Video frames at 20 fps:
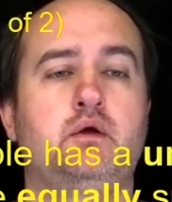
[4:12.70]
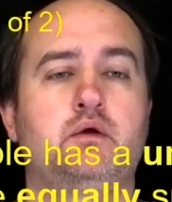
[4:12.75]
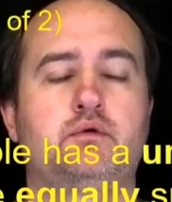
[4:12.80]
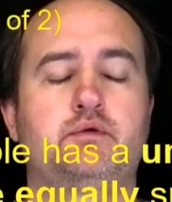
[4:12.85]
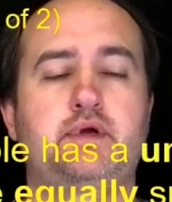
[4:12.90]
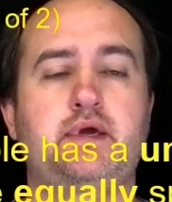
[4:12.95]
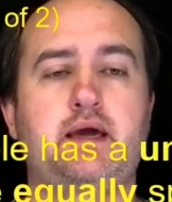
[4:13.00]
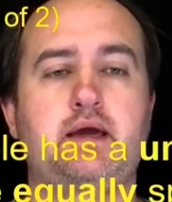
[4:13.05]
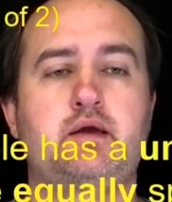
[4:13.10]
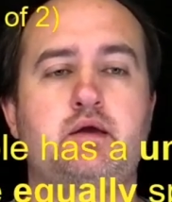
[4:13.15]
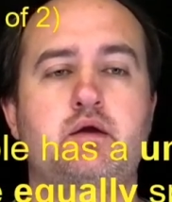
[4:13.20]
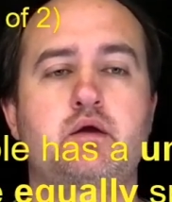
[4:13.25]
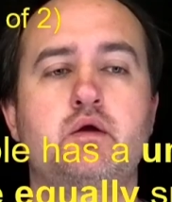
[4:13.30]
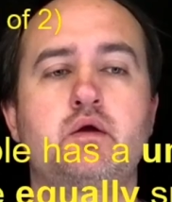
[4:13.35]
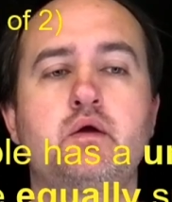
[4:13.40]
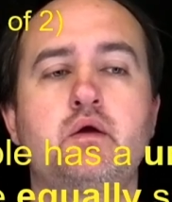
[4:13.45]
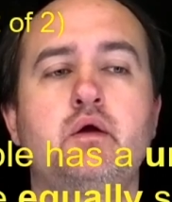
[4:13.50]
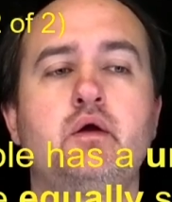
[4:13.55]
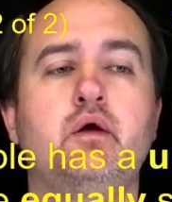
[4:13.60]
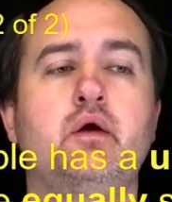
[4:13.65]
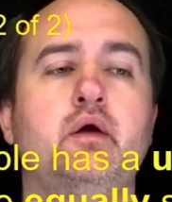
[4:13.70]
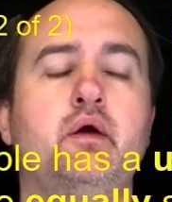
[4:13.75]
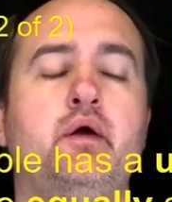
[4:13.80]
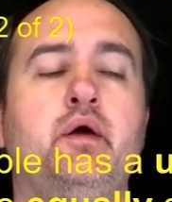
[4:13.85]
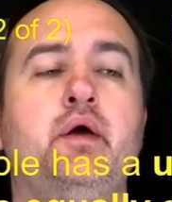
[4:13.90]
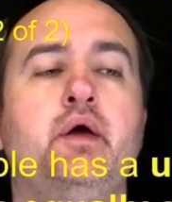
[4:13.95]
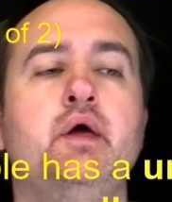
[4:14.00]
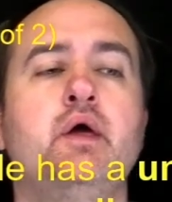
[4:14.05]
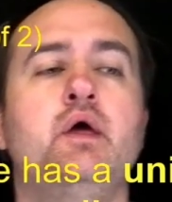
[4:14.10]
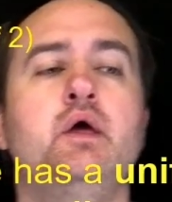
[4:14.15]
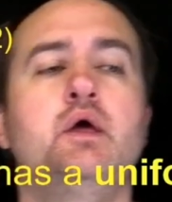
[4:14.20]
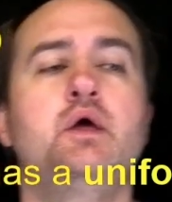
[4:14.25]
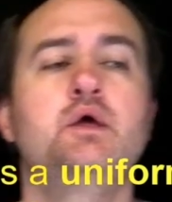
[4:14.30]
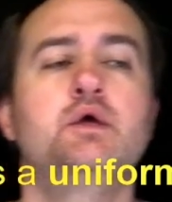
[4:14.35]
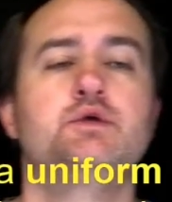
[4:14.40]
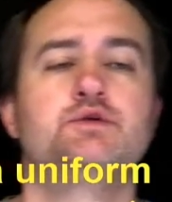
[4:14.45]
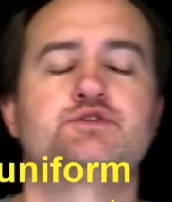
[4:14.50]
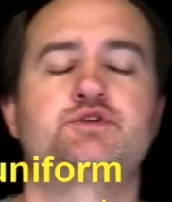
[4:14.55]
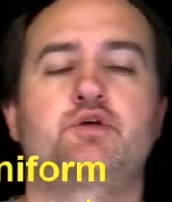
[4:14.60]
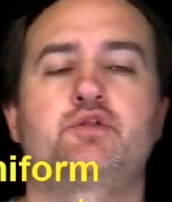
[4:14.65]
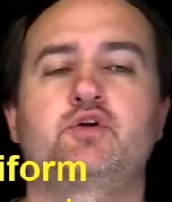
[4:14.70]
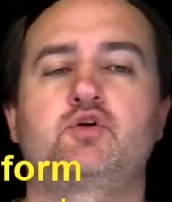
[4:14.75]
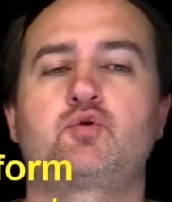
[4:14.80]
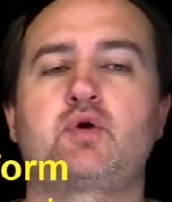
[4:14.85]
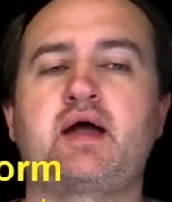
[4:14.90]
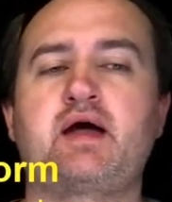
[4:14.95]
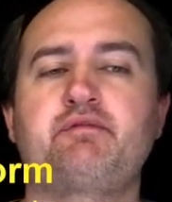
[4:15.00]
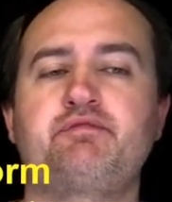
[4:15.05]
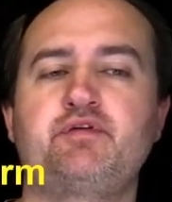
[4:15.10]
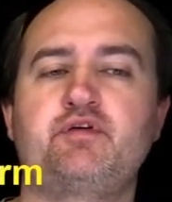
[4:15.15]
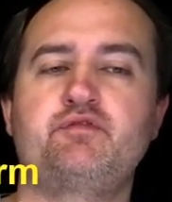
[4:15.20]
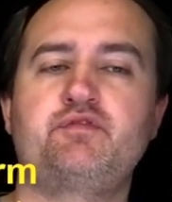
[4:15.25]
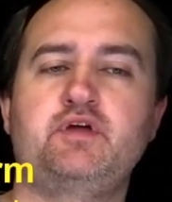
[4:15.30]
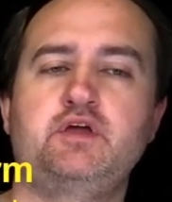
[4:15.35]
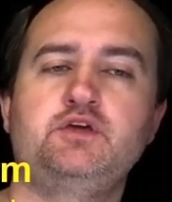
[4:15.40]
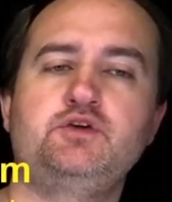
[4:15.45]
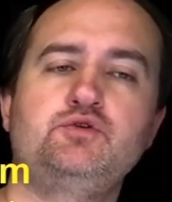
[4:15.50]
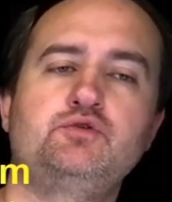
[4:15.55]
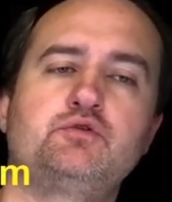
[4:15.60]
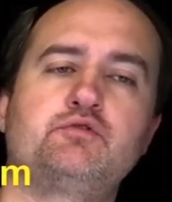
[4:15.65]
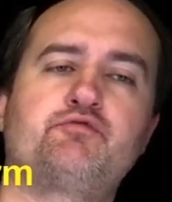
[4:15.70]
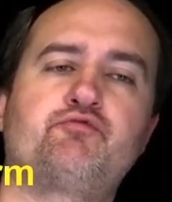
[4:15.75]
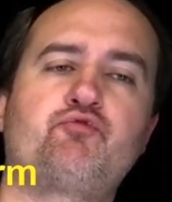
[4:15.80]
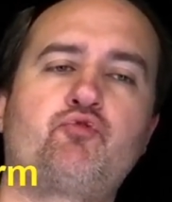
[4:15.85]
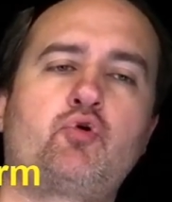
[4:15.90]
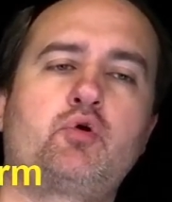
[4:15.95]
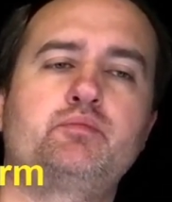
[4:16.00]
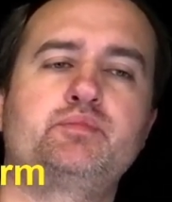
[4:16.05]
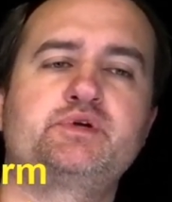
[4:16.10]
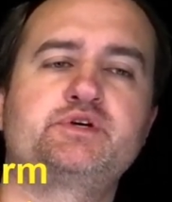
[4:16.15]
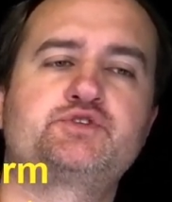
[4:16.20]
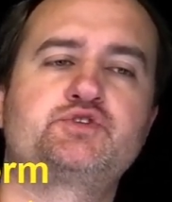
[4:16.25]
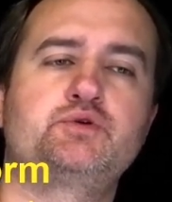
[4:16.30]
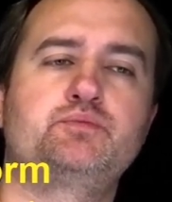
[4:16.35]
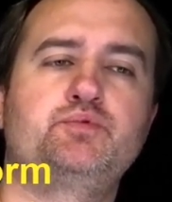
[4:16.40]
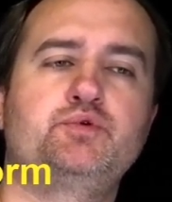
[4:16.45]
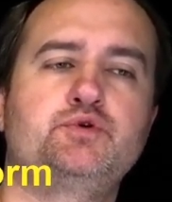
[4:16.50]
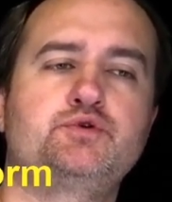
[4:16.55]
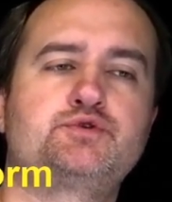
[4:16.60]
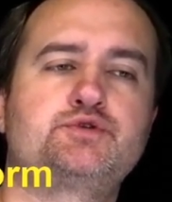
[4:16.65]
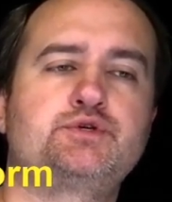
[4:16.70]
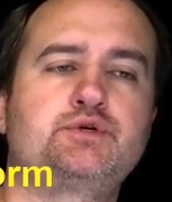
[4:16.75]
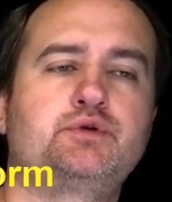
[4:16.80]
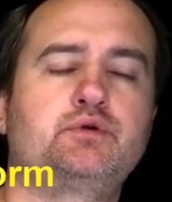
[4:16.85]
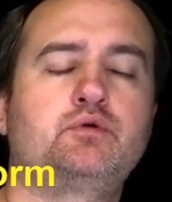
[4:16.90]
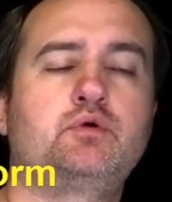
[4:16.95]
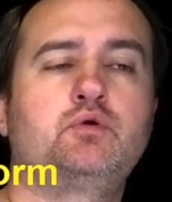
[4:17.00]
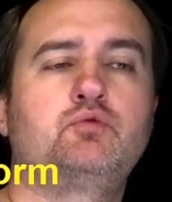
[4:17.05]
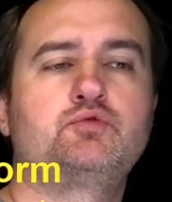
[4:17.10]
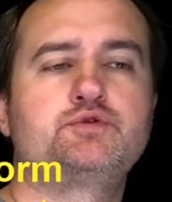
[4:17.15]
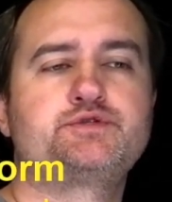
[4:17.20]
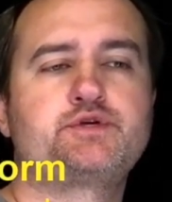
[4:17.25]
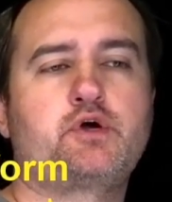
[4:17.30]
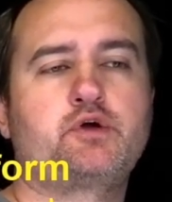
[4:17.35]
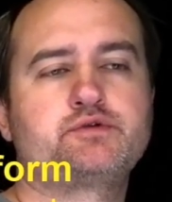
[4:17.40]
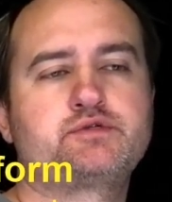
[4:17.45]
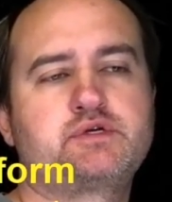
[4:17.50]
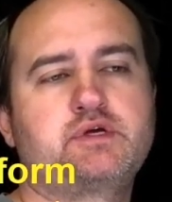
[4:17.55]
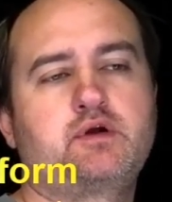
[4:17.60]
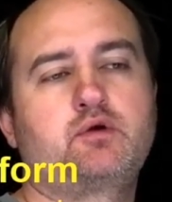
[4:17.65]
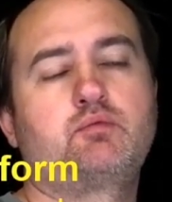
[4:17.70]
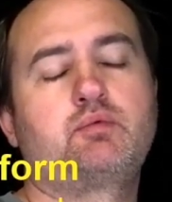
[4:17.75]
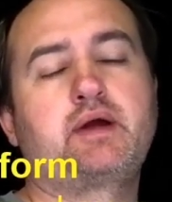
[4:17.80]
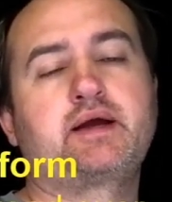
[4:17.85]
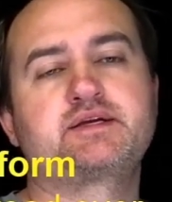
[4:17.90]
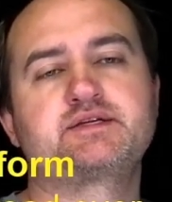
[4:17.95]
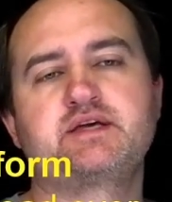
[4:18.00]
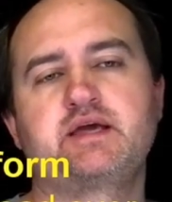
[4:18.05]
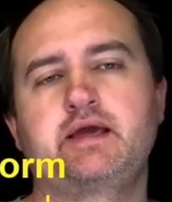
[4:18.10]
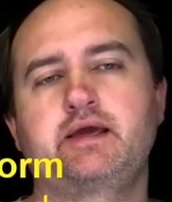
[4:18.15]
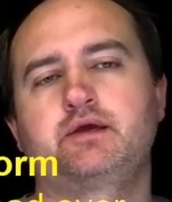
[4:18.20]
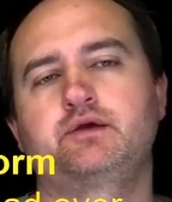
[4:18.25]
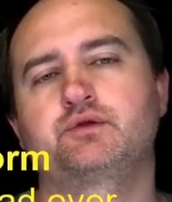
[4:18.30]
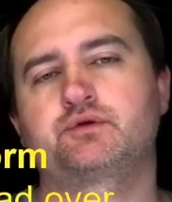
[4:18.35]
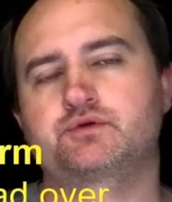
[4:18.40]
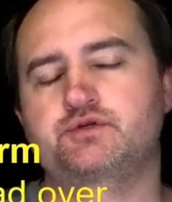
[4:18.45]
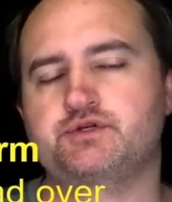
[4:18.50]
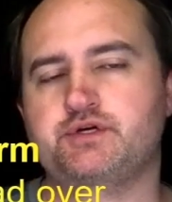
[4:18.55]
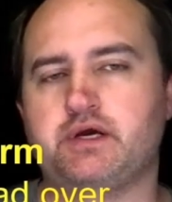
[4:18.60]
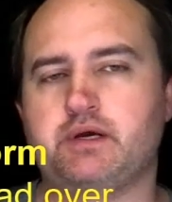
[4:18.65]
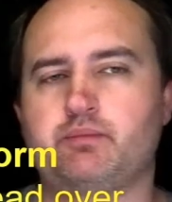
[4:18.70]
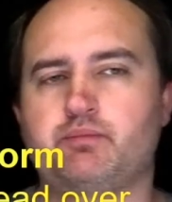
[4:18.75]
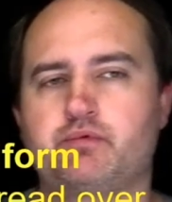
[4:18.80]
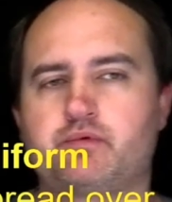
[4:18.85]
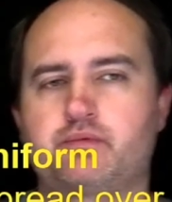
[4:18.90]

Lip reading: Okay? So the graph of a uniform distribution results in a rectangular shape.